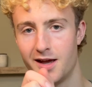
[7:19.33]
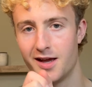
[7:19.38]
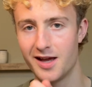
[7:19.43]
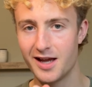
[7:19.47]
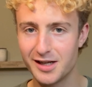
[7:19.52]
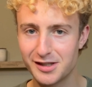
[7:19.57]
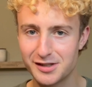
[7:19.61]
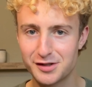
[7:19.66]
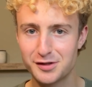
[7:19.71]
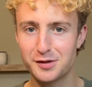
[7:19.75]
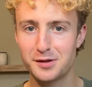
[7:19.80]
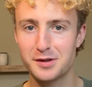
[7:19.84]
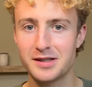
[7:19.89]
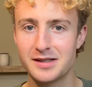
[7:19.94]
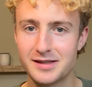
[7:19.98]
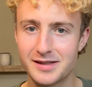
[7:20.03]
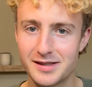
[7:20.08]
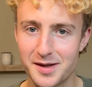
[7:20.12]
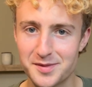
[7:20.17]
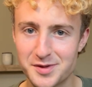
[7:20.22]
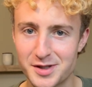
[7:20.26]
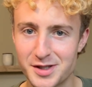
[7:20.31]
It
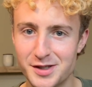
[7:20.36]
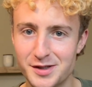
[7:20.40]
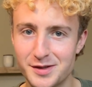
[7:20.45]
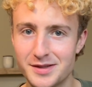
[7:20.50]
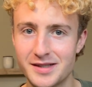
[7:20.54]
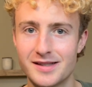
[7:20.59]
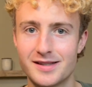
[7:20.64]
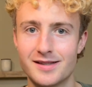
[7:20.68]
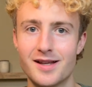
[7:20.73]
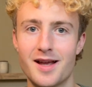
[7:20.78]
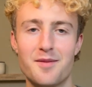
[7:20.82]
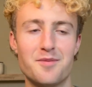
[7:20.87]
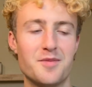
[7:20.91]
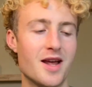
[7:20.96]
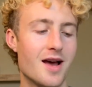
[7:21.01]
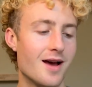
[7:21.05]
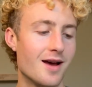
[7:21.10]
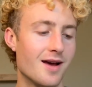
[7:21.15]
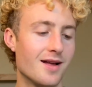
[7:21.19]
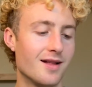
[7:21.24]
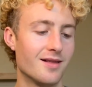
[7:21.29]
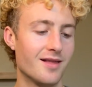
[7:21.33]
shorted substitute to subbed.
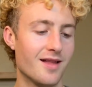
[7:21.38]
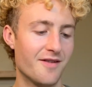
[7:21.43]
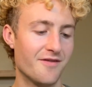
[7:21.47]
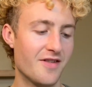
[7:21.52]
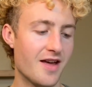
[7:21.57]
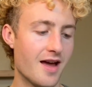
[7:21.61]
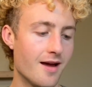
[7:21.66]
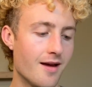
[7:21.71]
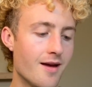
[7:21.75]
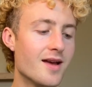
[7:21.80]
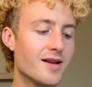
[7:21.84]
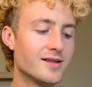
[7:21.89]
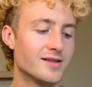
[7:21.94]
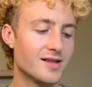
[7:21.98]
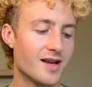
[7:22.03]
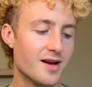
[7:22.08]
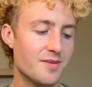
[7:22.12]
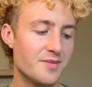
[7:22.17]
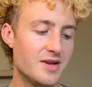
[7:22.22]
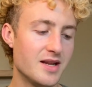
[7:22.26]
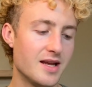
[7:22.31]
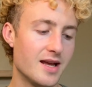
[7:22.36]
I love that.
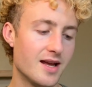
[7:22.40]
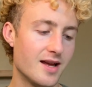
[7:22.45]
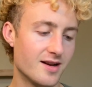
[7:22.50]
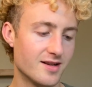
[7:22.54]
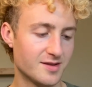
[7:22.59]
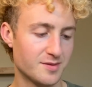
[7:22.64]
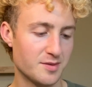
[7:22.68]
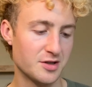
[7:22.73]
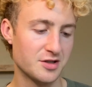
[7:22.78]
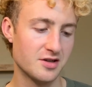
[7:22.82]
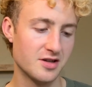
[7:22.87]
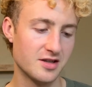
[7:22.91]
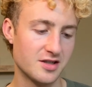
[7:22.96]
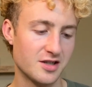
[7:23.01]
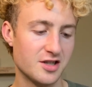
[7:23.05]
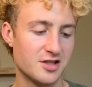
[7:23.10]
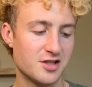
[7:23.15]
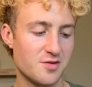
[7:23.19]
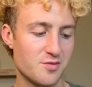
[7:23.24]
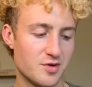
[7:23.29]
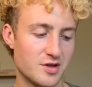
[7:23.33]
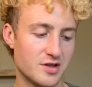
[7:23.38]
Subbed in a special
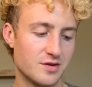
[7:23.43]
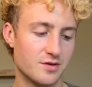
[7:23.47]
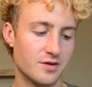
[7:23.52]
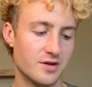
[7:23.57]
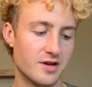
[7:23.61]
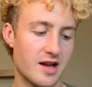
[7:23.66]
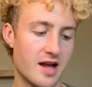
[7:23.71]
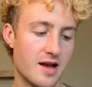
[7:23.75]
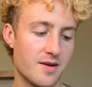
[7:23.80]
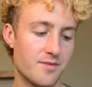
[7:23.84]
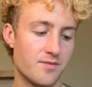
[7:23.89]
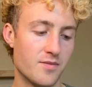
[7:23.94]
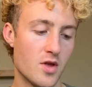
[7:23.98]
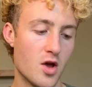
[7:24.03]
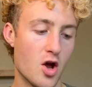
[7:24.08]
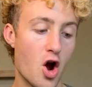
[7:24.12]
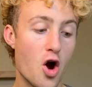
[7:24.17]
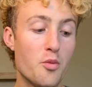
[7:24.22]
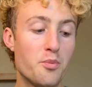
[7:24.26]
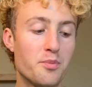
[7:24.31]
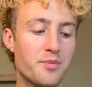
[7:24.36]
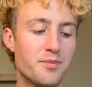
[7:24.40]
education preschool today.
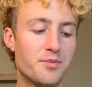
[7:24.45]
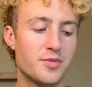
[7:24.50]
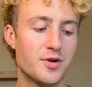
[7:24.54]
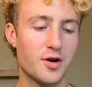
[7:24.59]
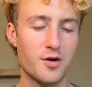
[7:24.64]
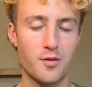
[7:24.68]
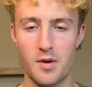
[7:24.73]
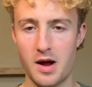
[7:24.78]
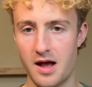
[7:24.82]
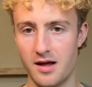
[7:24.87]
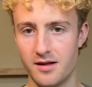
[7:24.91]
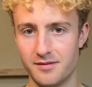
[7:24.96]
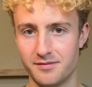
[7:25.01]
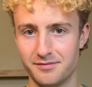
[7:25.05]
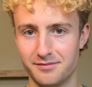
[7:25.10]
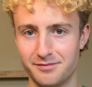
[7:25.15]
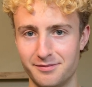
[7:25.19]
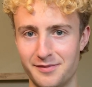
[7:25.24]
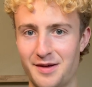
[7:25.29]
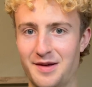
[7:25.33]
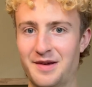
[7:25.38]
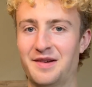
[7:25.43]
Hope you're well.
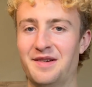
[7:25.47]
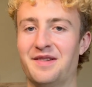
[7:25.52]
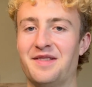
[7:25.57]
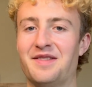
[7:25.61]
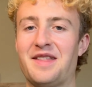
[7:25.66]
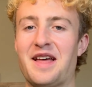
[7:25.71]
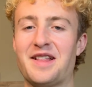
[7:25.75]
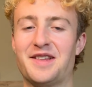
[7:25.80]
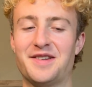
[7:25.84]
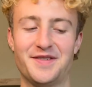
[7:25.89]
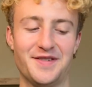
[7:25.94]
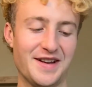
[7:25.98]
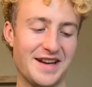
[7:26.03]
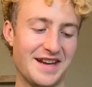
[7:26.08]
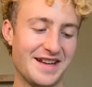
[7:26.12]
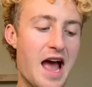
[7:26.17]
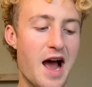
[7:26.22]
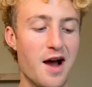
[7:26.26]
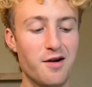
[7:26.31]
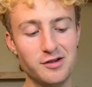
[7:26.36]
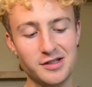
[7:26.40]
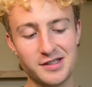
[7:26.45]
That's funny.
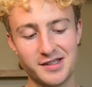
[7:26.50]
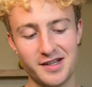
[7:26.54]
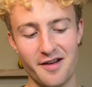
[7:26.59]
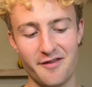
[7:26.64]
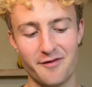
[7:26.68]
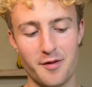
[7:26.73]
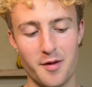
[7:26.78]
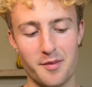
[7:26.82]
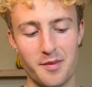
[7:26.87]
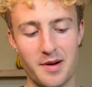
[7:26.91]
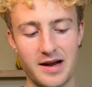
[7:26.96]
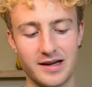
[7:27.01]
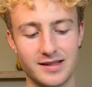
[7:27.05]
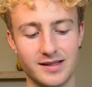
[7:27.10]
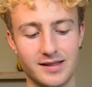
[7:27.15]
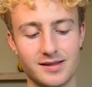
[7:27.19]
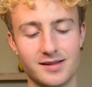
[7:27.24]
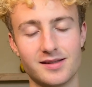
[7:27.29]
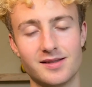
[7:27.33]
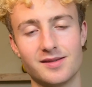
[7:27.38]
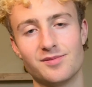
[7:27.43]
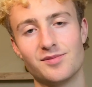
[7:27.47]
How was softball
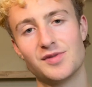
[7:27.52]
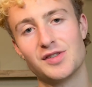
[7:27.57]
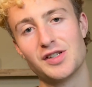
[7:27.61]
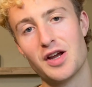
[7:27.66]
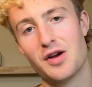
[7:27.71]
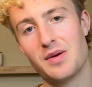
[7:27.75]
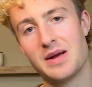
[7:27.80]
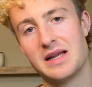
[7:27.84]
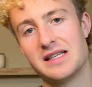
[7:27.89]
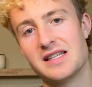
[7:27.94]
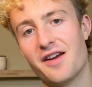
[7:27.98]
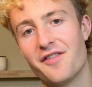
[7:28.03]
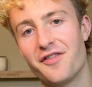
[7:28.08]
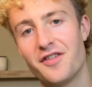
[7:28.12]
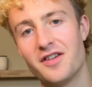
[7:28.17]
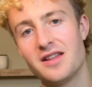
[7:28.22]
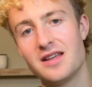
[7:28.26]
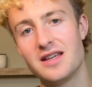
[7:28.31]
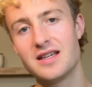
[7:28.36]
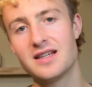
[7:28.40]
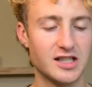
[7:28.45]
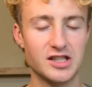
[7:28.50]
practice? So it
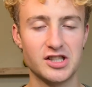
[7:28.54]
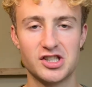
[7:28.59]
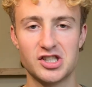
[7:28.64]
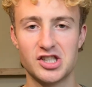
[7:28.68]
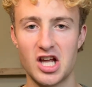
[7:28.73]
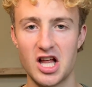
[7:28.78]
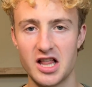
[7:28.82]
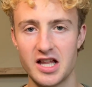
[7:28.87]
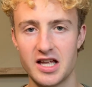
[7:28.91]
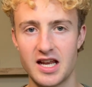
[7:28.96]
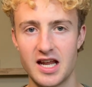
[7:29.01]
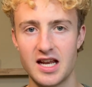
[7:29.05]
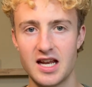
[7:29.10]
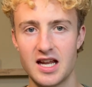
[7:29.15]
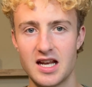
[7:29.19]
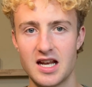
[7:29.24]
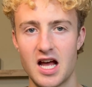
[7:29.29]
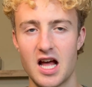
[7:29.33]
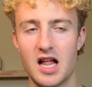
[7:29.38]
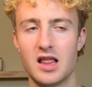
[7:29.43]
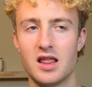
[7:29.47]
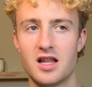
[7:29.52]
definitely consolidated
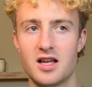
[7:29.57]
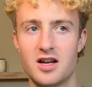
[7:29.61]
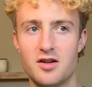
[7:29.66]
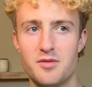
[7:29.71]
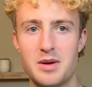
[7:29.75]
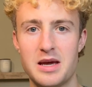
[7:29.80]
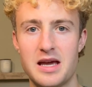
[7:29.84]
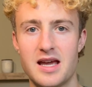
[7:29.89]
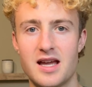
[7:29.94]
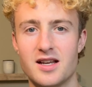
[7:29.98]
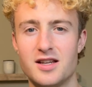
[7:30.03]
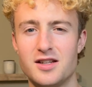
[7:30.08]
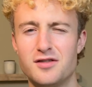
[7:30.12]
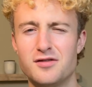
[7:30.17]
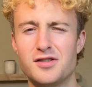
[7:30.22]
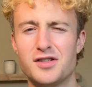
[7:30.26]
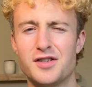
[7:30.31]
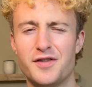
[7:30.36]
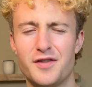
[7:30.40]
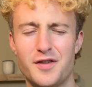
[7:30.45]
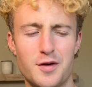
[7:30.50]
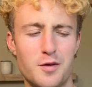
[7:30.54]
a little bit and
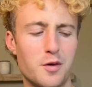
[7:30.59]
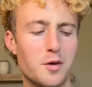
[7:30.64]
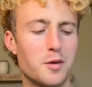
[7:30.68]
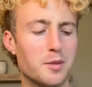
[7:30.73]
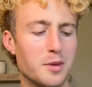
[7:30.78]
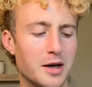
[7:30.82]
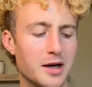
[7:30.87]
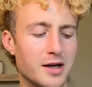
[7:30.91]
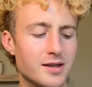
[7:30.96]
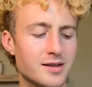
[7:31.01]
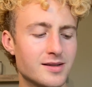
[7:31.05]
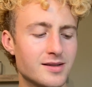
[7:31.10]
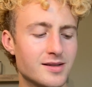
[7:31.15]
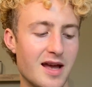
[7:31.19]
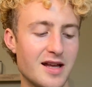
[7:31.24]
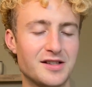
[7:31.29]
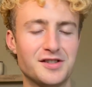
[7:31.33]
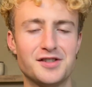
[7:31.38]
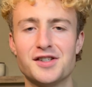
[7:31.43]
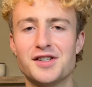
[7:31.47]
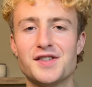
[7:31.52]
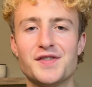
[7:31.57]
used fewer words.
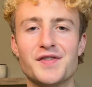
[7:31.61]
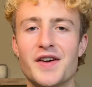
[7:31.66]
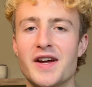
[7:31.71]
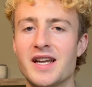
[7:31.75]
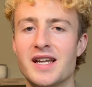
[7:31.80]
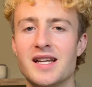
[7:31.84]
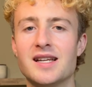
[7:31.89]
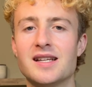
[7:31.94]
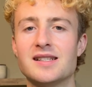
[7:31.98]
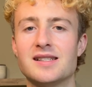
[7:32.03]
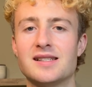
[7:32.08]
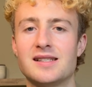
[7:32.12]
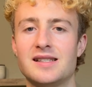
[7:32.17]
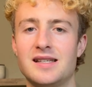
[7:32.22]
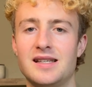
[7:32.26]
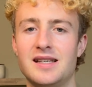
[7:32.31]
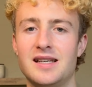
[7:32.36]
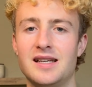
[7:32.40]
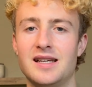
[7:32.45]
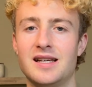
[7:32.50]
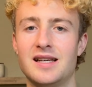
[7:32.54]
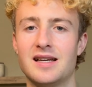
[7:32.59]
It's just funny to
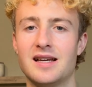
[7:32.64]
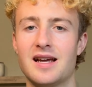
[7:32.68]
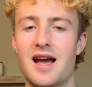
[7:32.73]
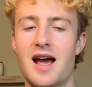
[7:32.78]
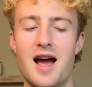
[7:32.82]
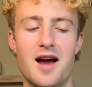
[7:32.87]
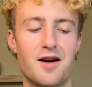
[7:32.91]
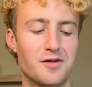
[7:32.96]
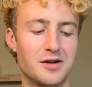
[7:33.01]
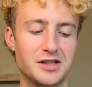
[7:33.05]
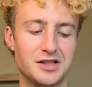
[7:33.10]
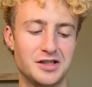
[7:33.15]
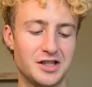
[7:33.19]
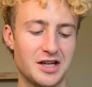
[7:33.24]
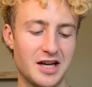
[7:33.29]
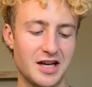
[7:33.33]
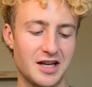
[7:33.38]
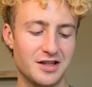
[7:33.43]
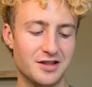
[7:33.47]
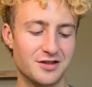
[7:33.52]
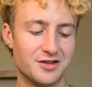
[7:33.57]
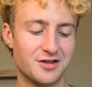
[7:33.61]
see how it
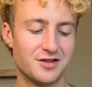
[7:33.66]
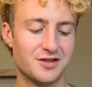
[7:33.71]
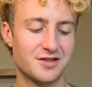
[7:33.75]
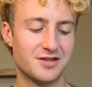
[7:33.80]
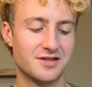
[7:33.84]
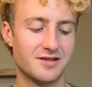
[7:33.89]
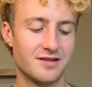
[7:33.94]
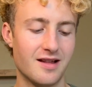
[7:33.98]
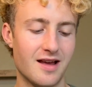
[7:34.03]
changed.